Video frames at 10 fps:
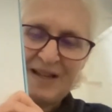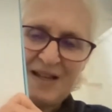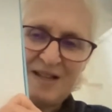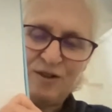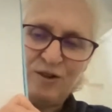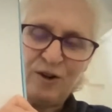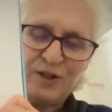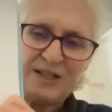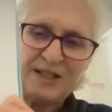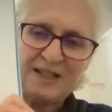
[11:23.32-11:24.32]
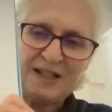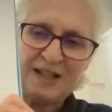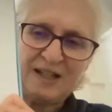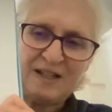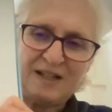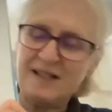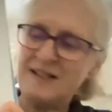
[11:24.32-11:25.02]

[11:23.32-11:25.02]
Here's Hugo's sister and she's